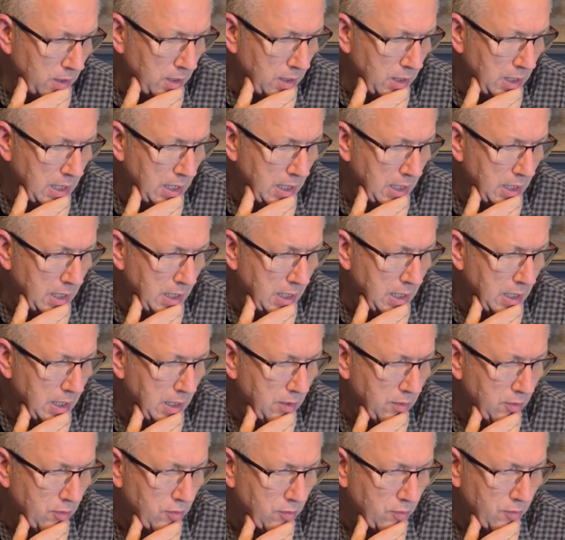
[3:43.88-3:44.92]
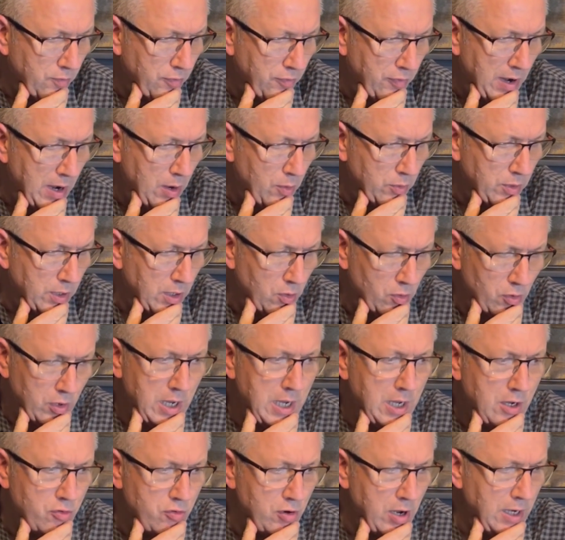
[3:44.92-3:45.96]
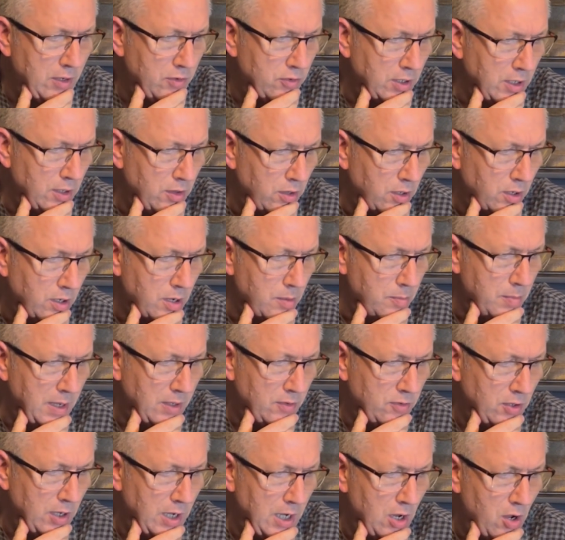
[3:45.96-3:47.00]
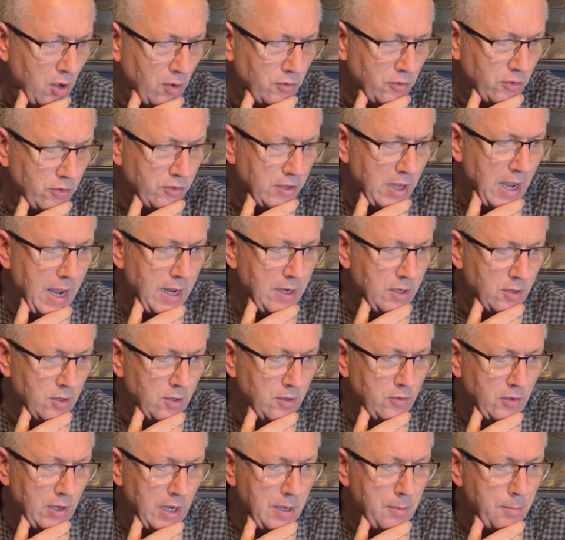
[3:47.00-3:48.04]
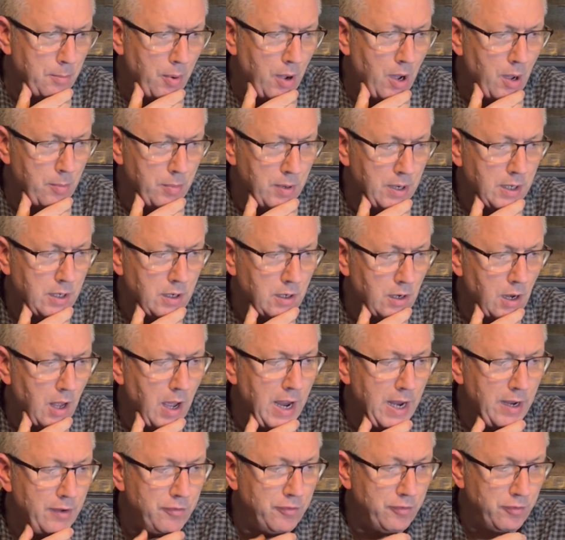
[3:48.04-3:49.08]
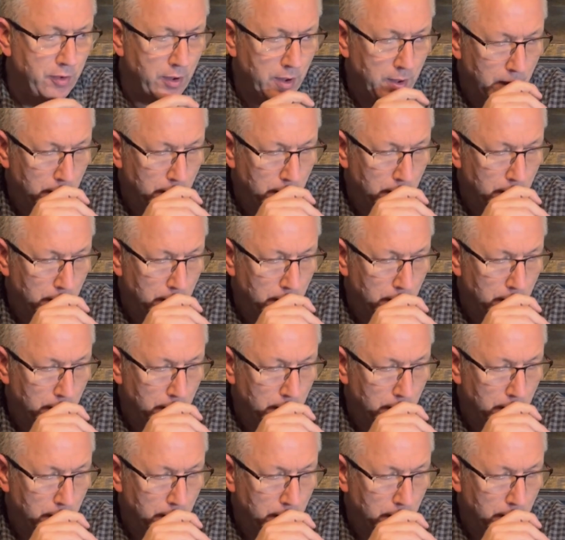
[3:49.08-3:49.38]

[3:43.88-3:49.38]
he created the Committee on Standards in Public Life,